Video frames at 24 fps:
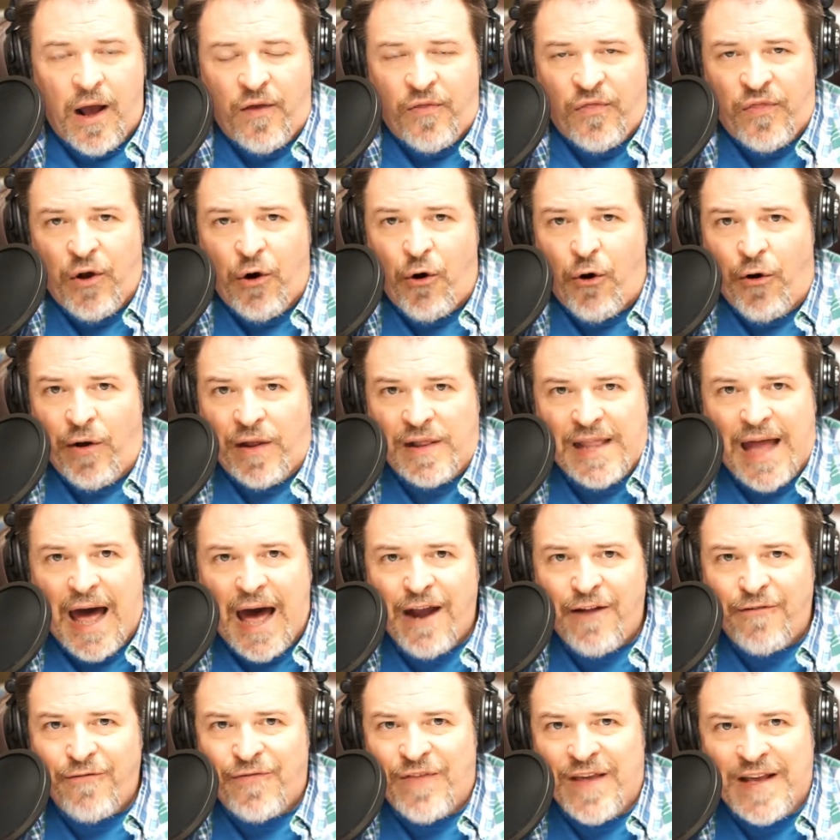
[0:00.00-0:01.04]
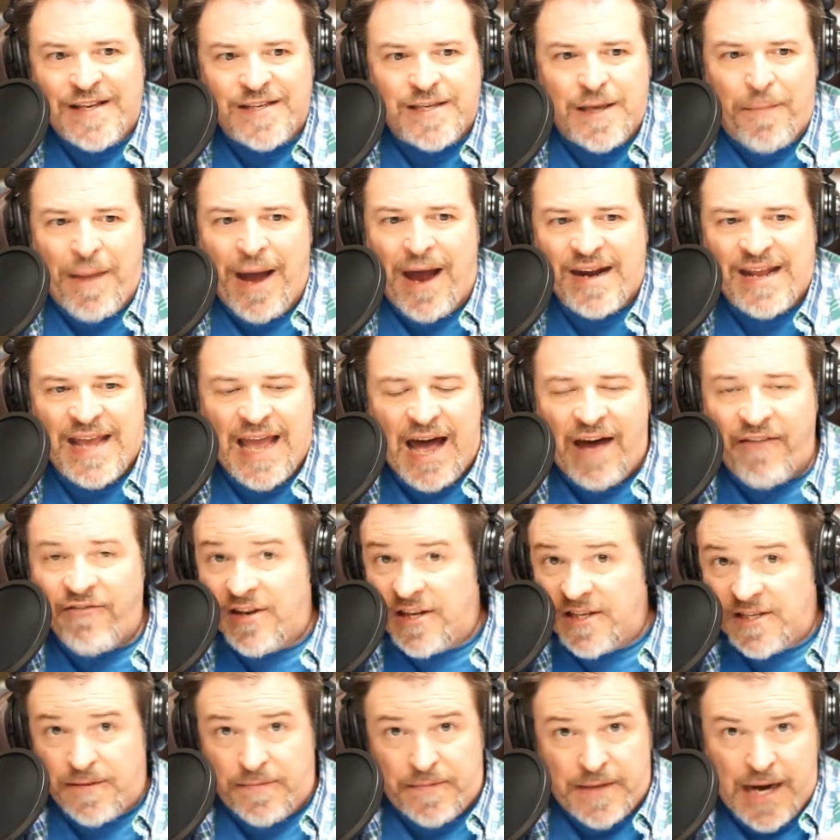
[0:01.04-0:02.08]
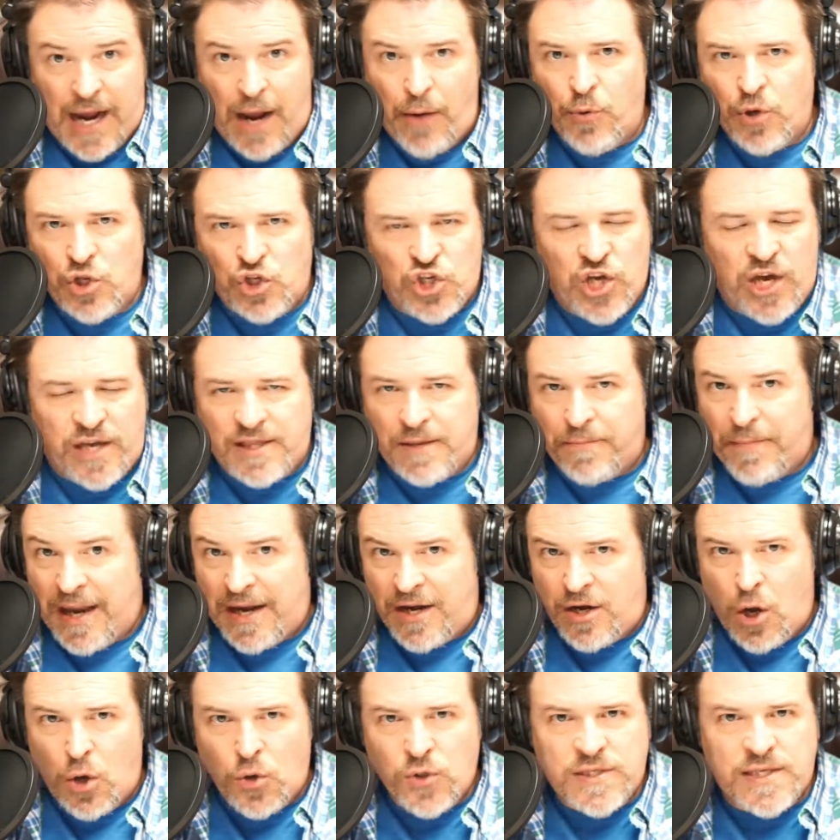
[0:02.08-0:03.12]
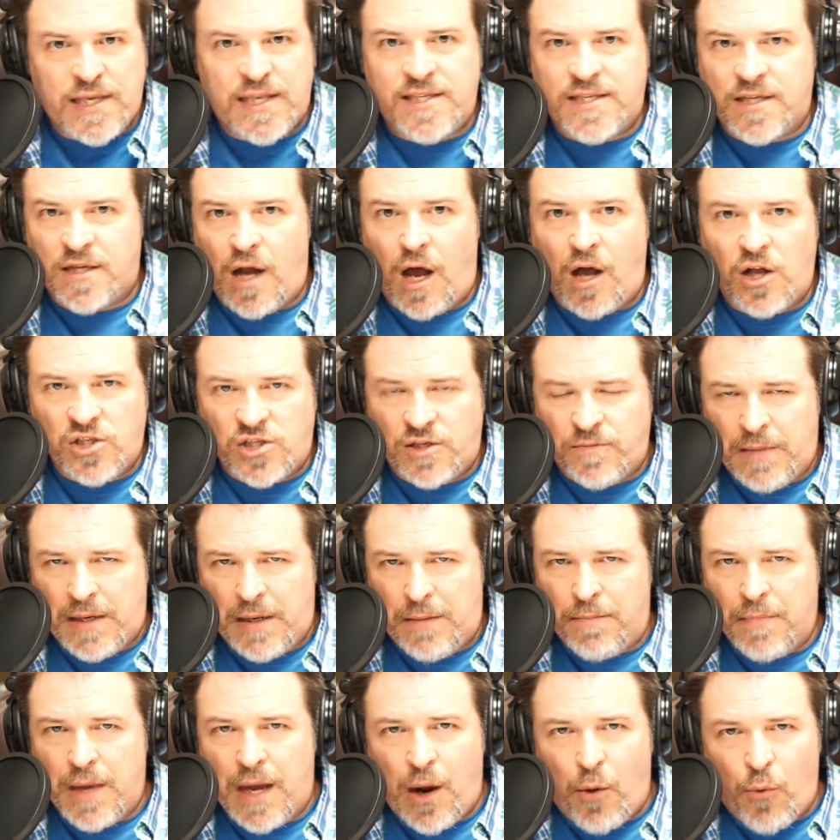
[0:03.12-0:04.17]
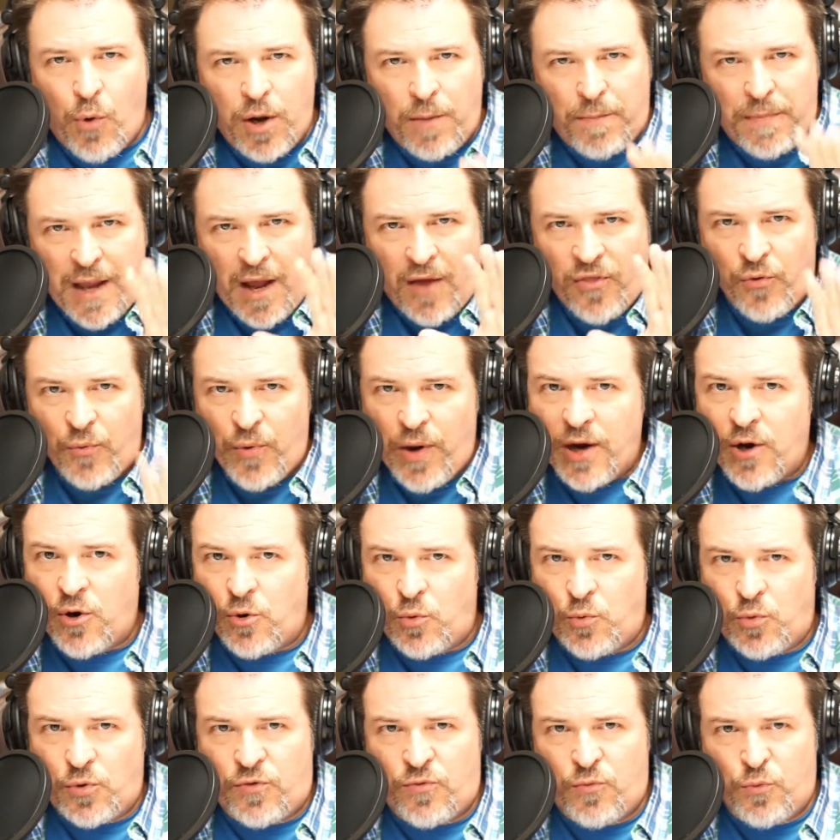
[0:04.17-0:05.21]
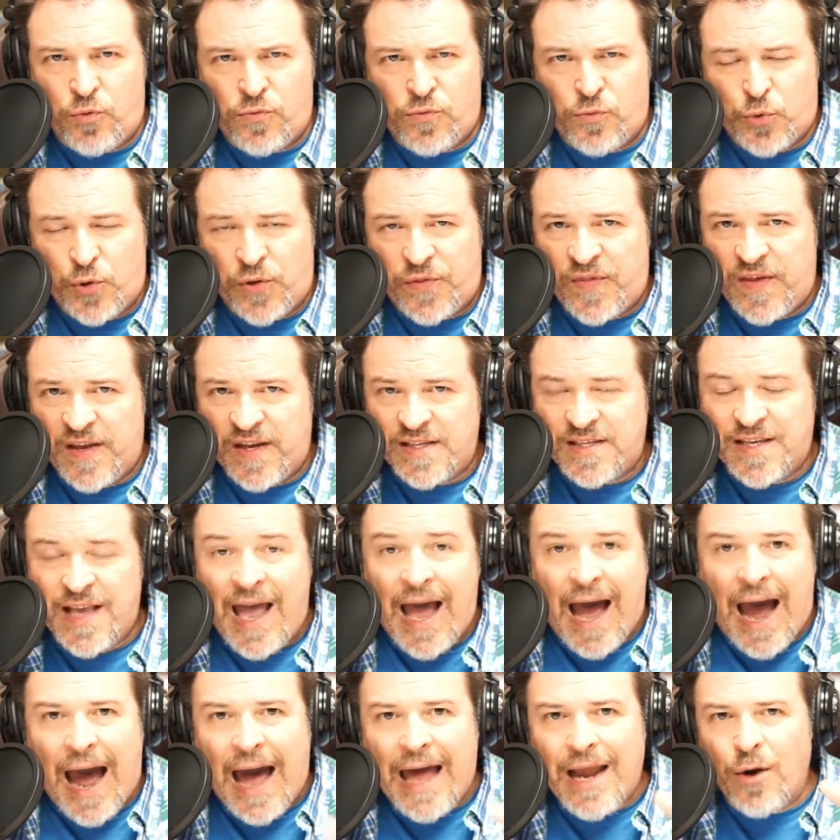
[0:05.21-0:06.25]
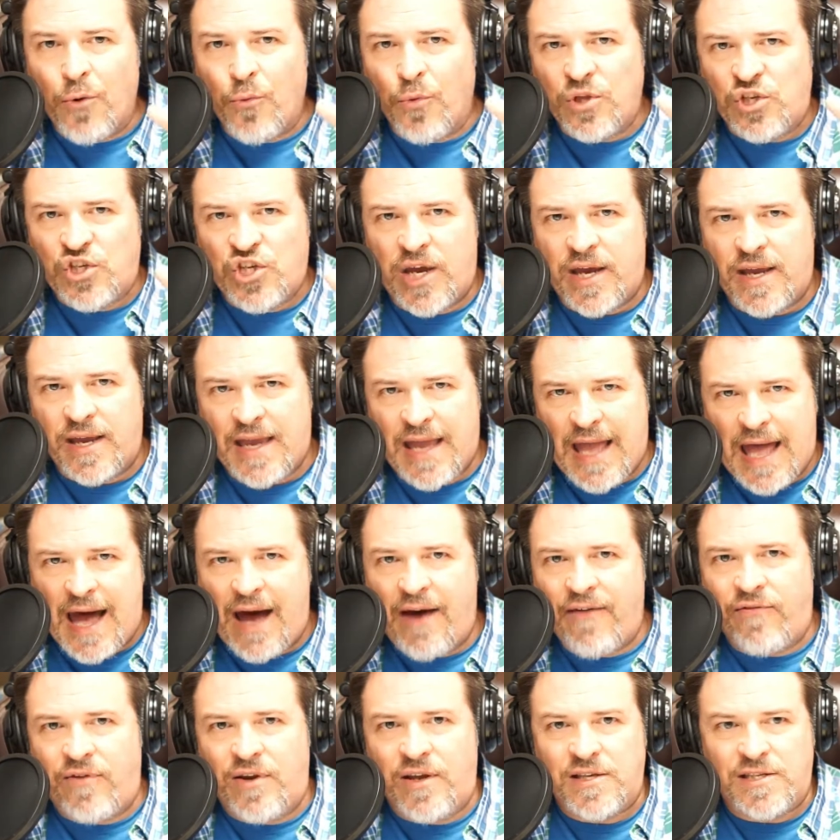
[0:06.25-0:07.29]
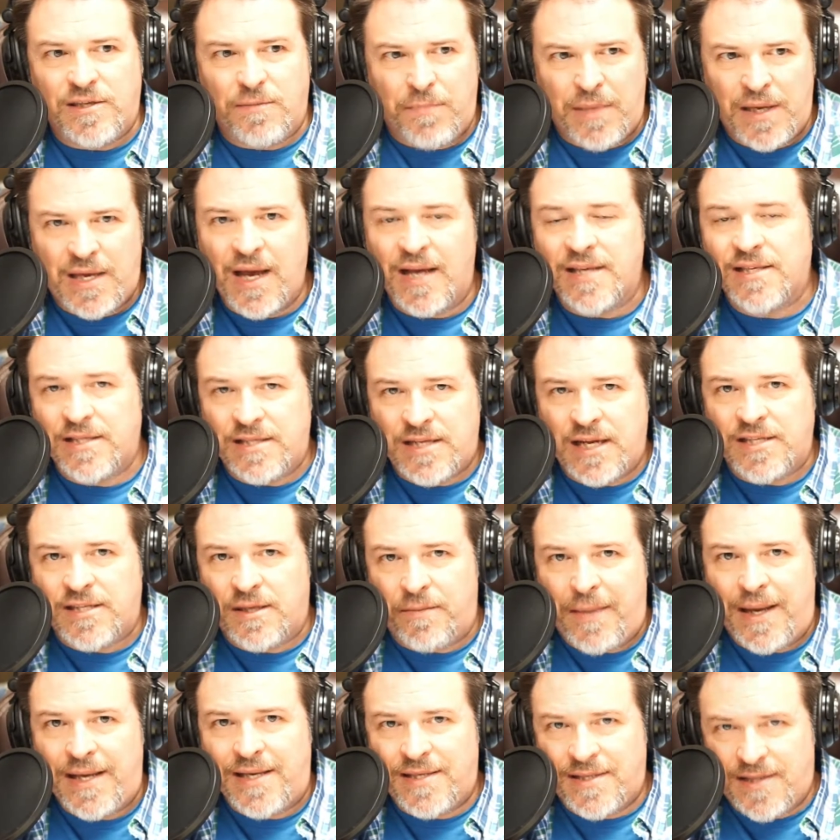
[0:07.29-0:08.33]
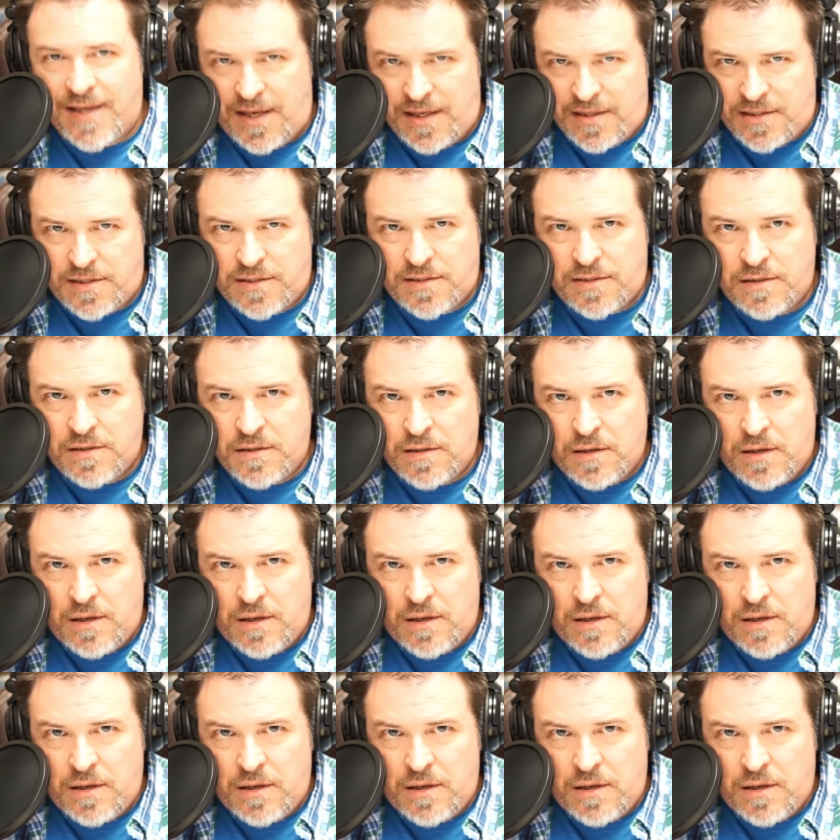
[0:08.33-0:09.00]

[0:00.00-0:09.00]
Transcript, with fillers: There are a lot of things about Calvinism that I reject that make no sense at all to me, but I want to be on the record with this. I don't reject Calvinism because it doesn't make sense.